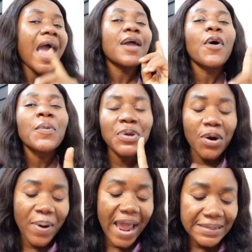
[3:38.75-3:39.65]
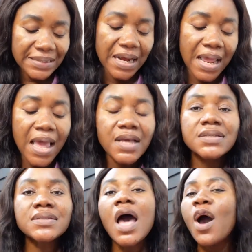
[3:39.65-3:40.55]
I hope you're writing.
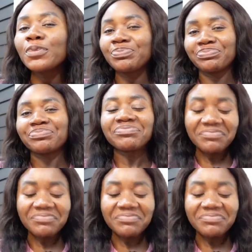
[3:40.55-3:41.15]
So